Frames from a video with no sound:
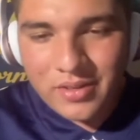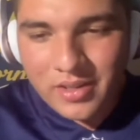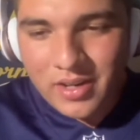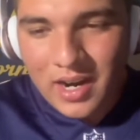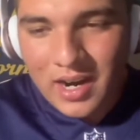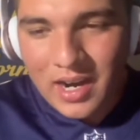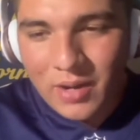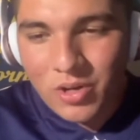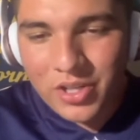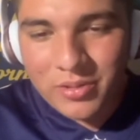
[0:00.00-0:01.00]
I
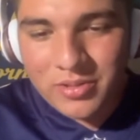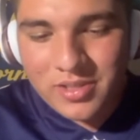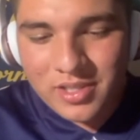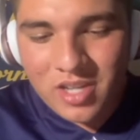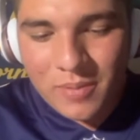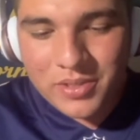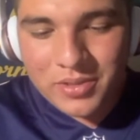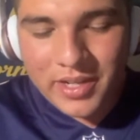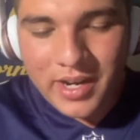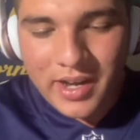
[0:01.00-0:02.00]
want to use this
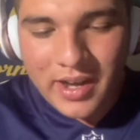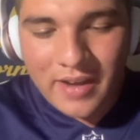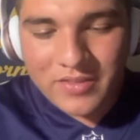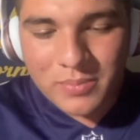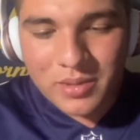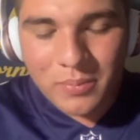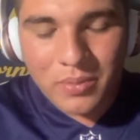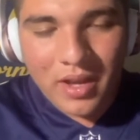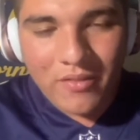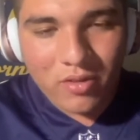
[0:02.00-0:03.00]
opportunity I have to
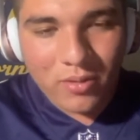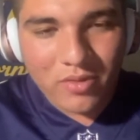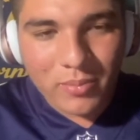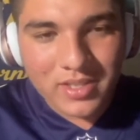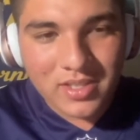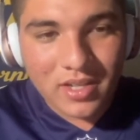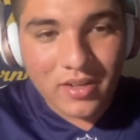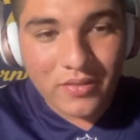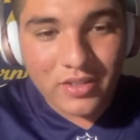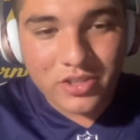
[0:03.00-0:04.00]
platform for myself
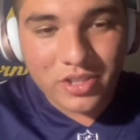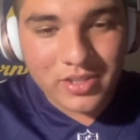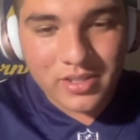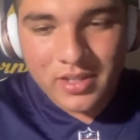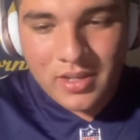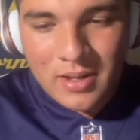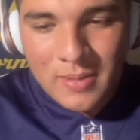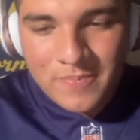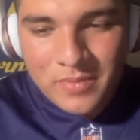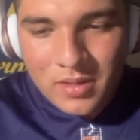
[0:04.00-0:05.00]
and just
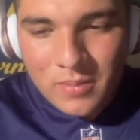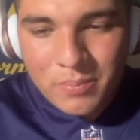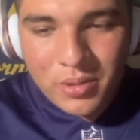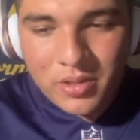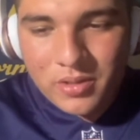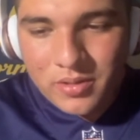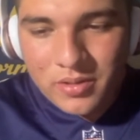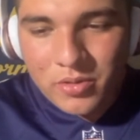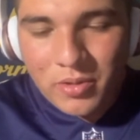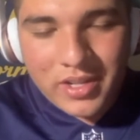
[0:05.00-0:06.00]
put
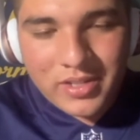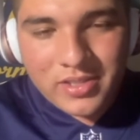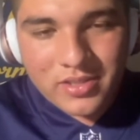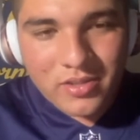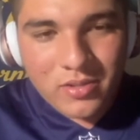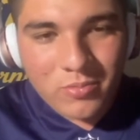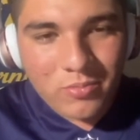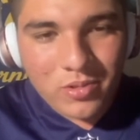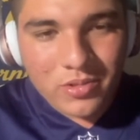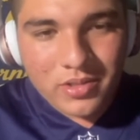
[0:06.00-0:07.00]
grace into the
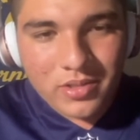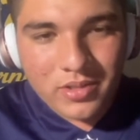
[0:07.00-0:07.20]
world.